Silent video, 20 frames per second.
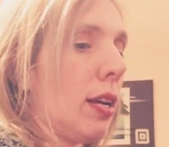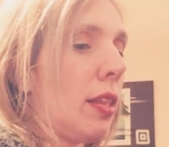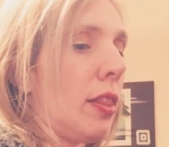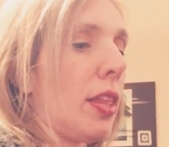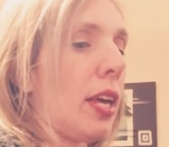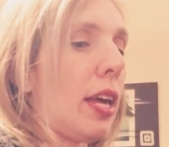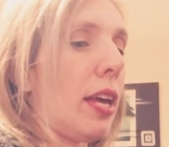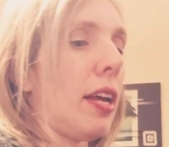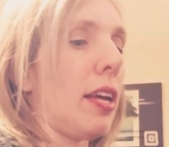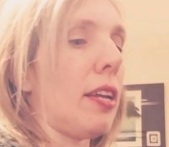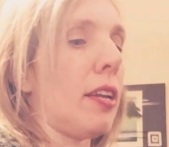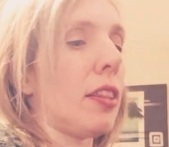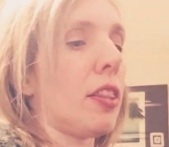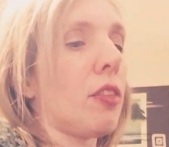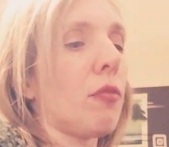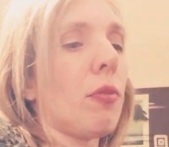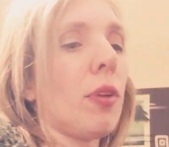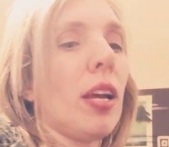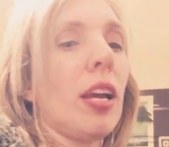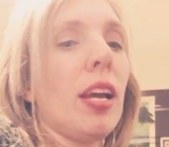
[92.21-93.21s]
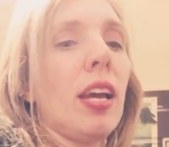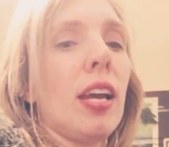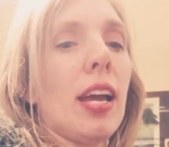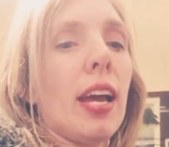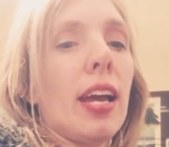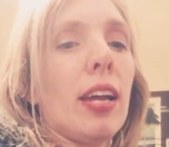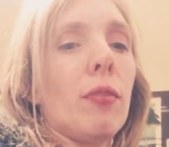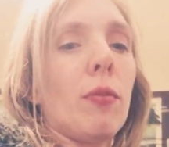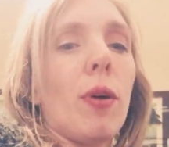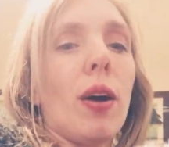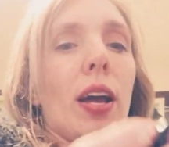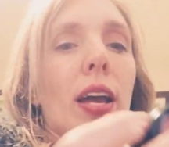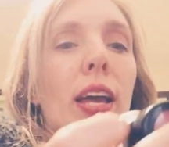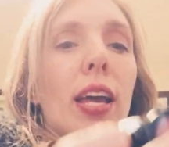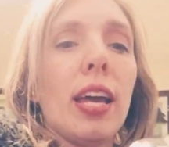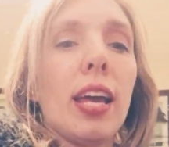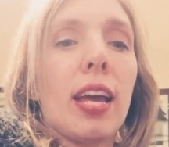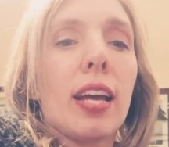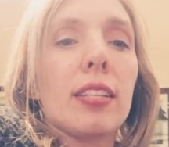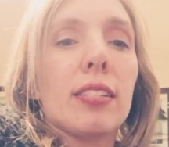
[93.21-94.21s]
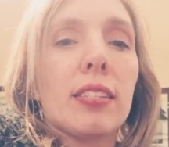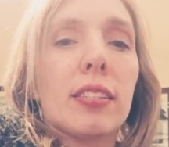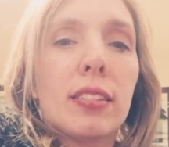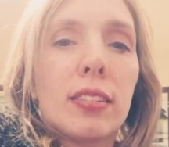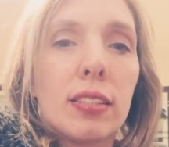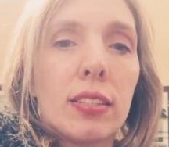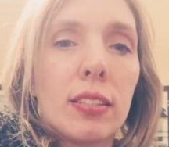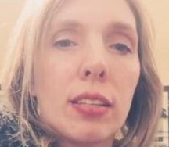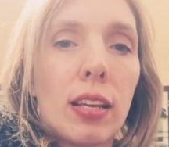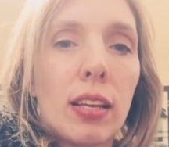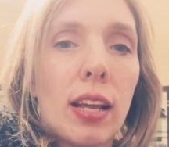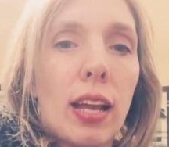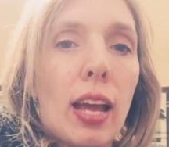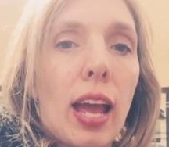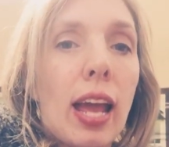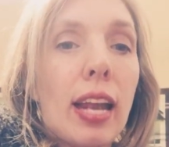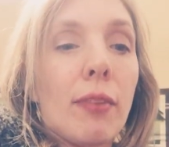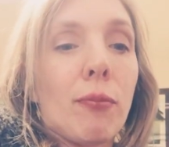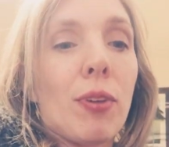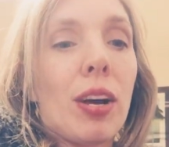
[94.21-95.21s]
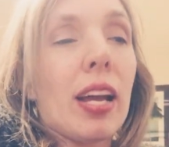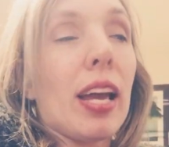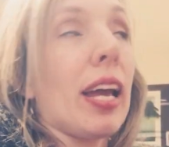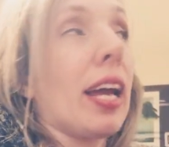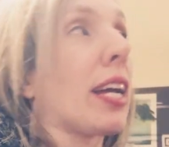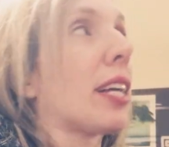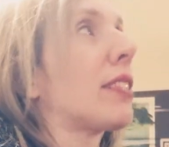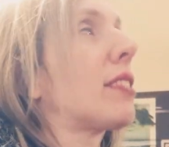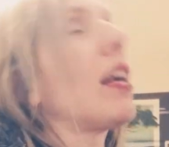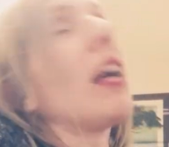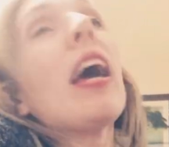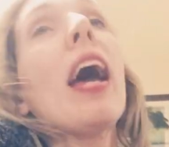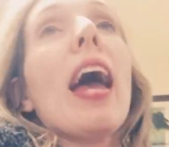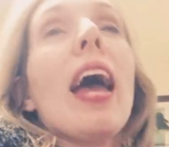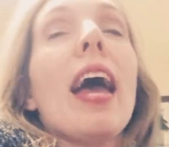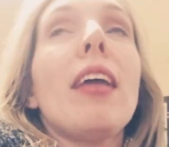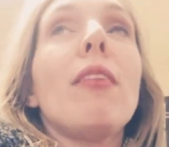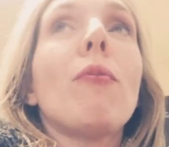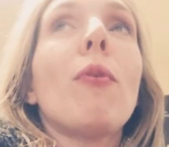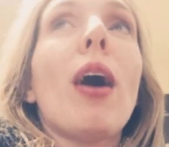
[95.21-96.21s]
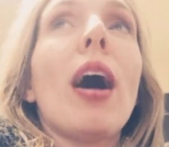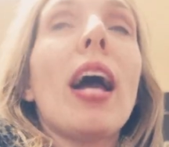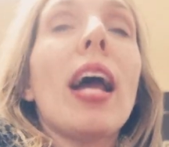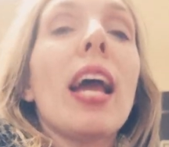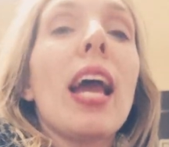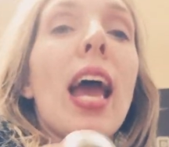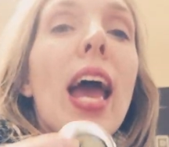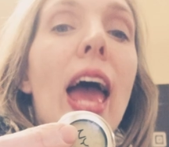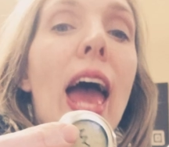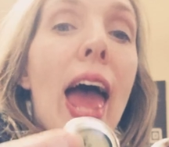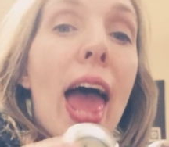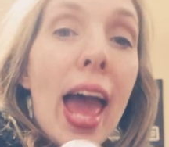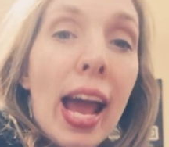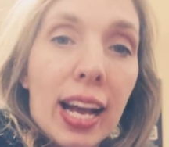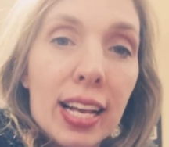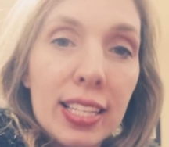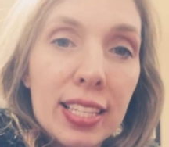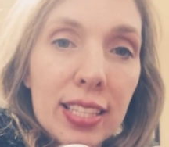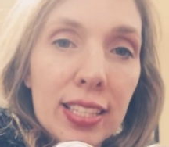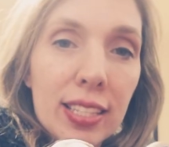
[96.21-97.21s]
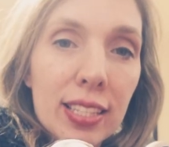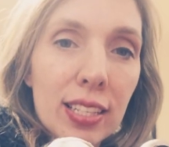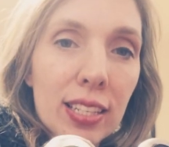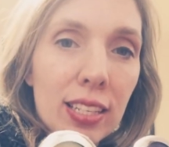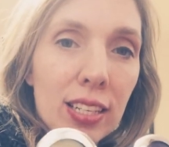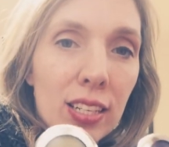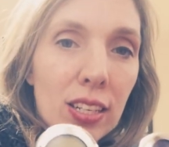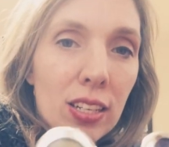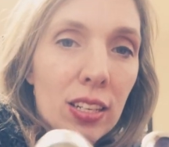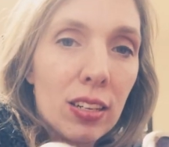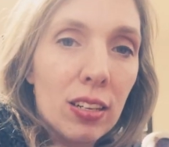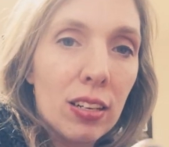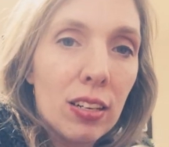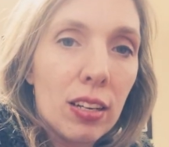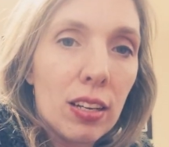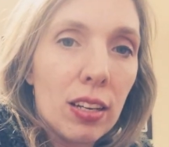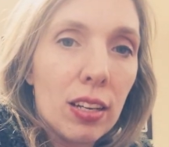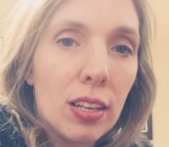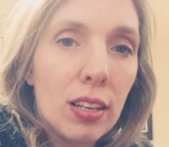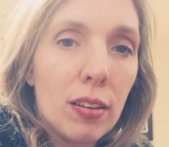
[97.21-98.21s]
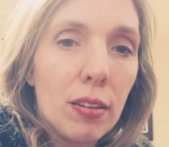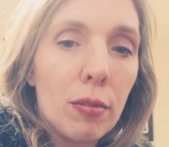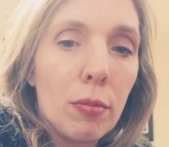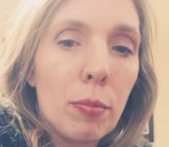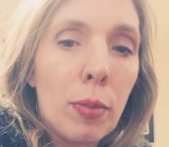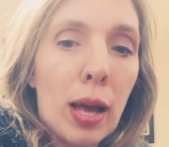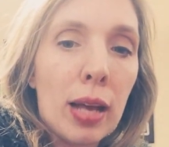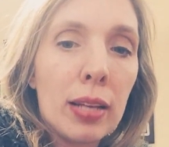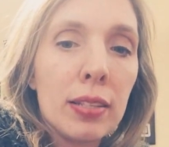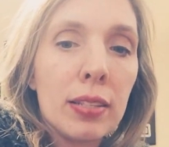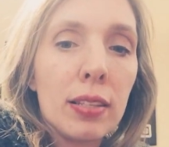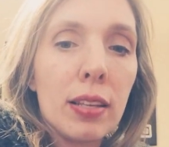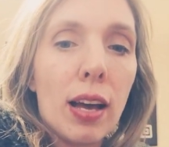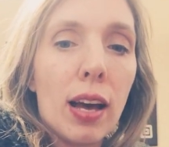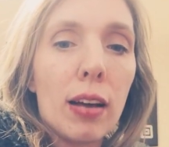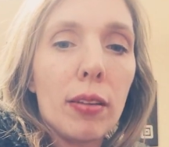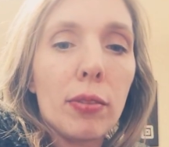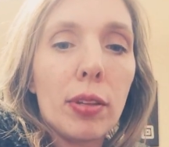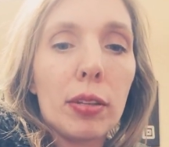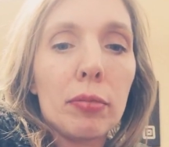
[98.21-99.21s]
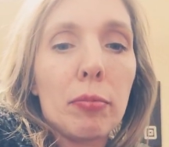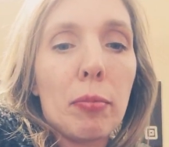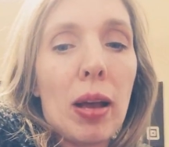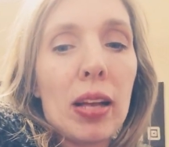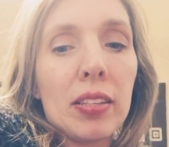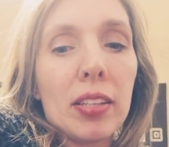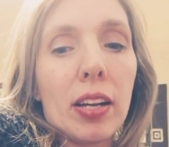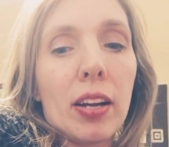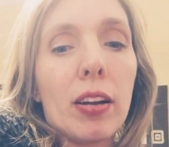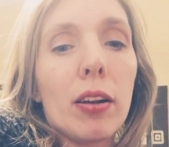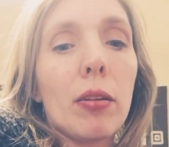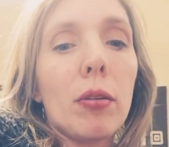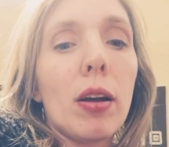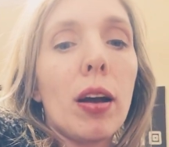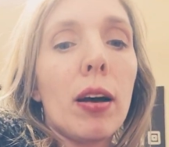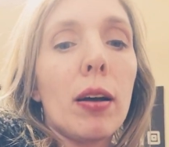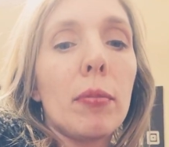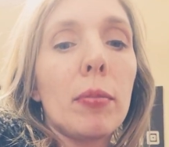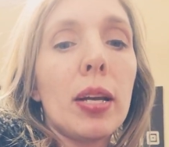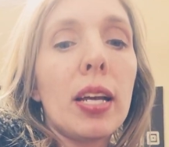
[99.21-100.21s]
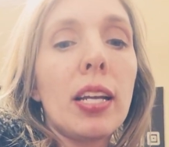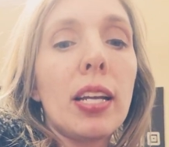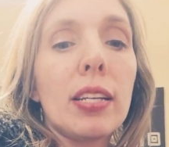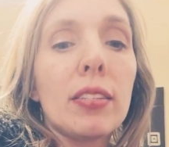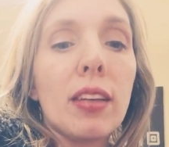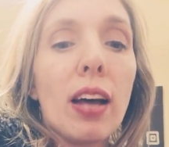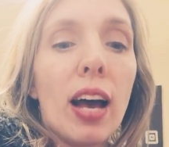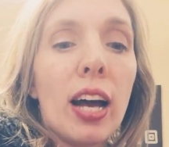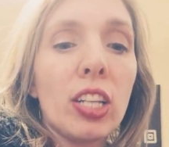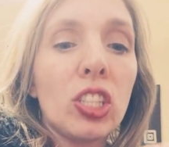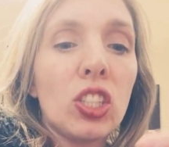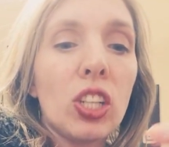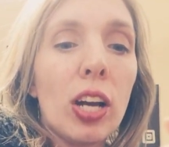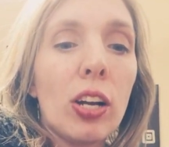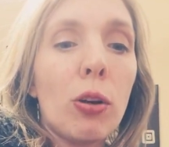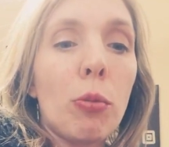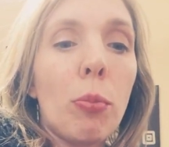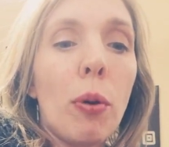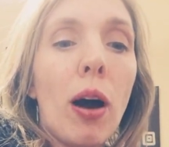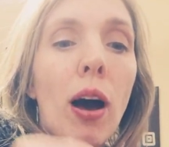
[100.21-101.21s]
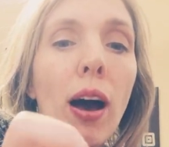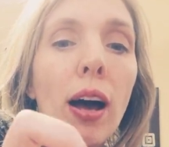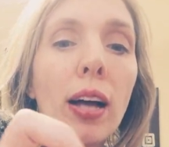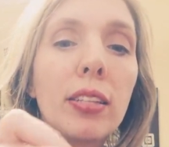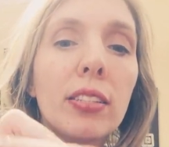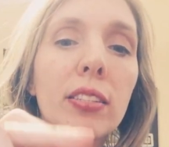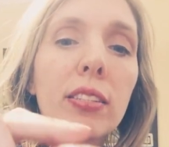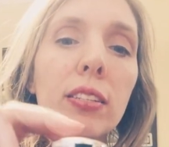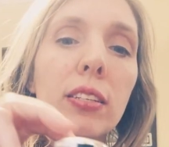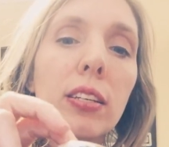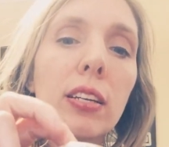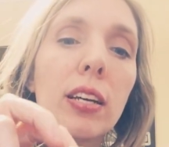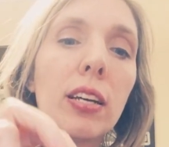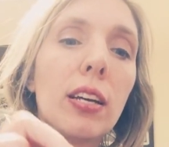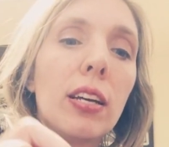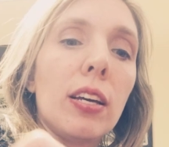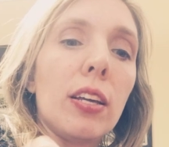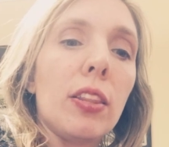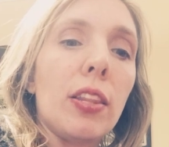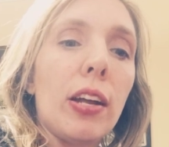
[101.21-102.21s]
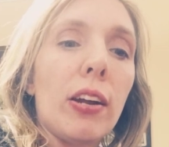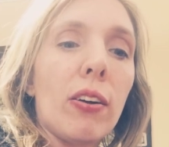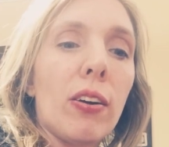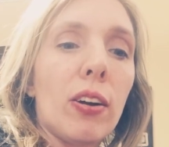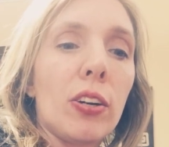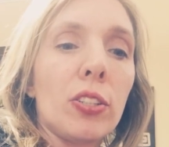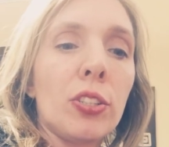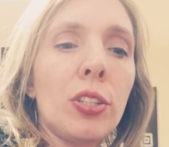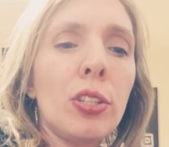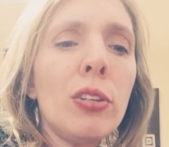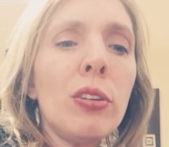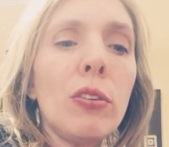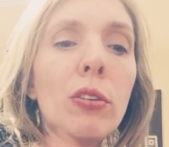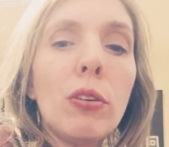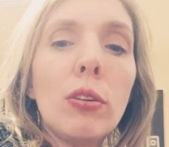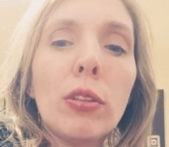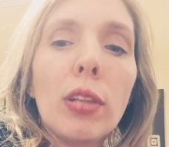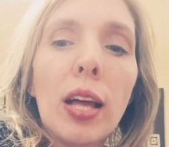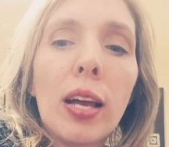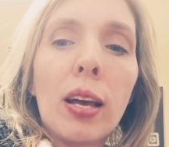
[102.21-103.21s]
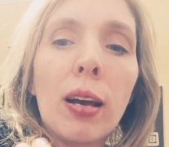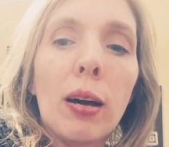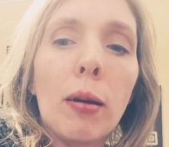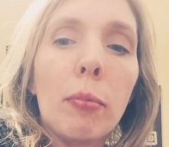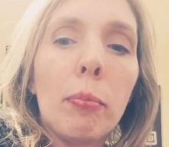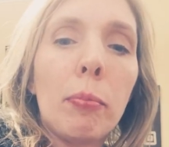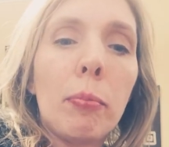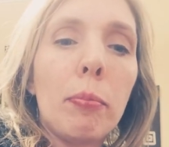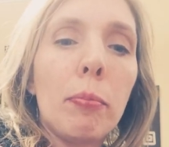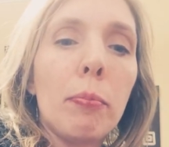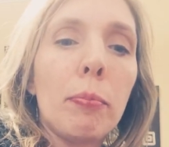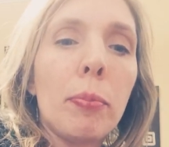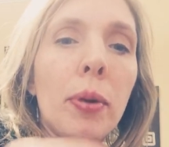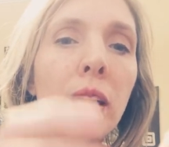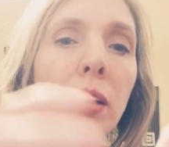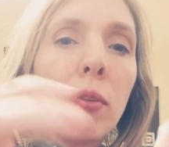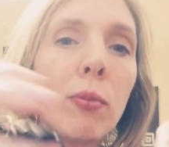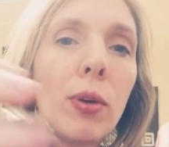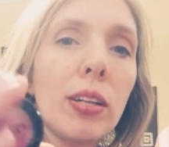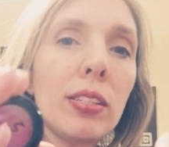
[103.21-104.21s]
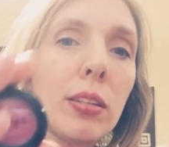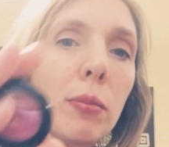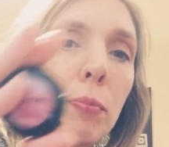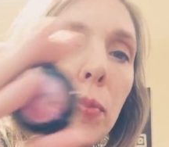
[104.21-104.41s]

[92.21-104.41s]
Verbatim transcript: Then three NYX, NYX, NYX mas um, mascara. Um, it is eyeshadow pots. There are two, like a pink, one's a